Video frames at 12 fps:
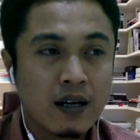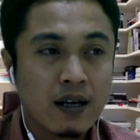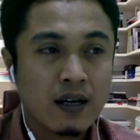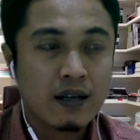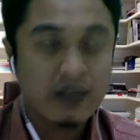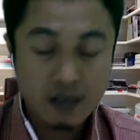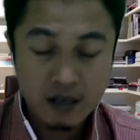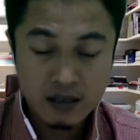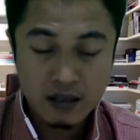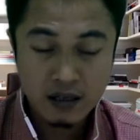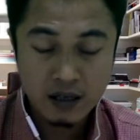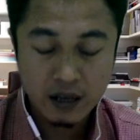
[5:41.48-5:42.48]

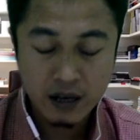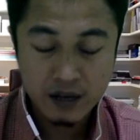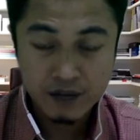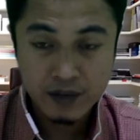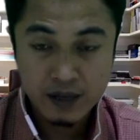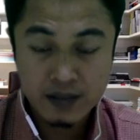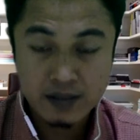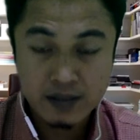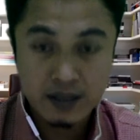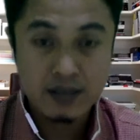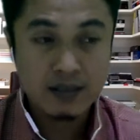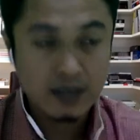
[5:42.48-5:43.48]
international conference,
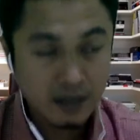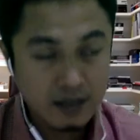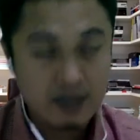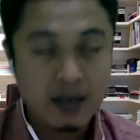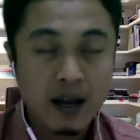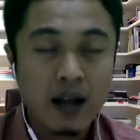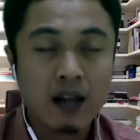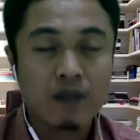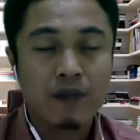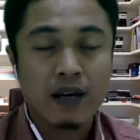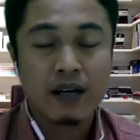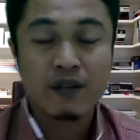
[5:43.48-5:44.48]
since it's held
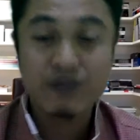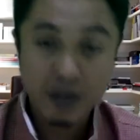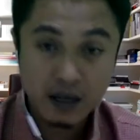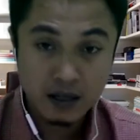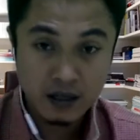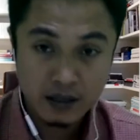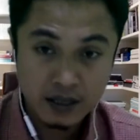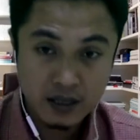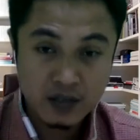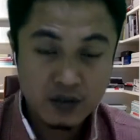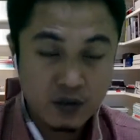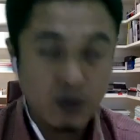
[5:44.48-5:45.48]
by the faculty,
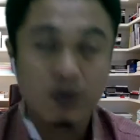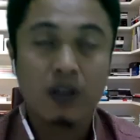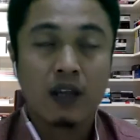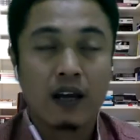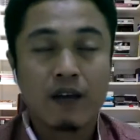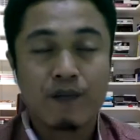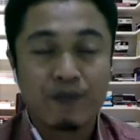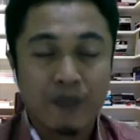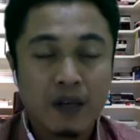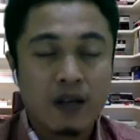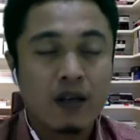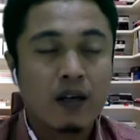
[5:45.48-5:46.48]
so we'll have
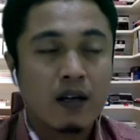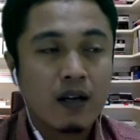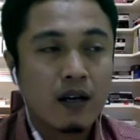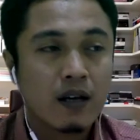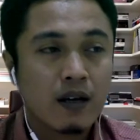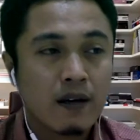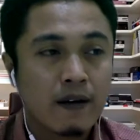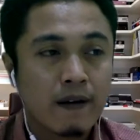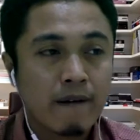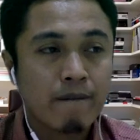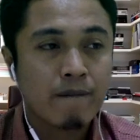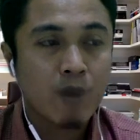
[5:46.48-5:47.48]
a
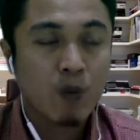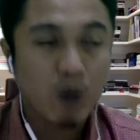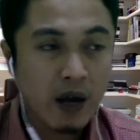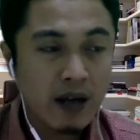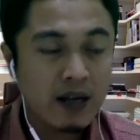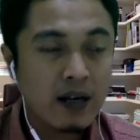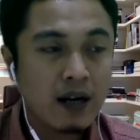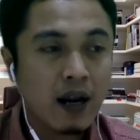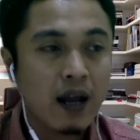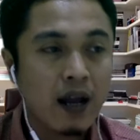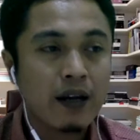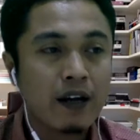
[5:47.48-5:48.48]
wider
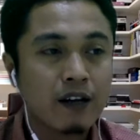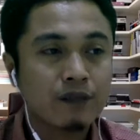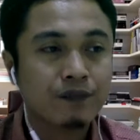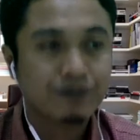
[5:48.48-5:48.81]
kind of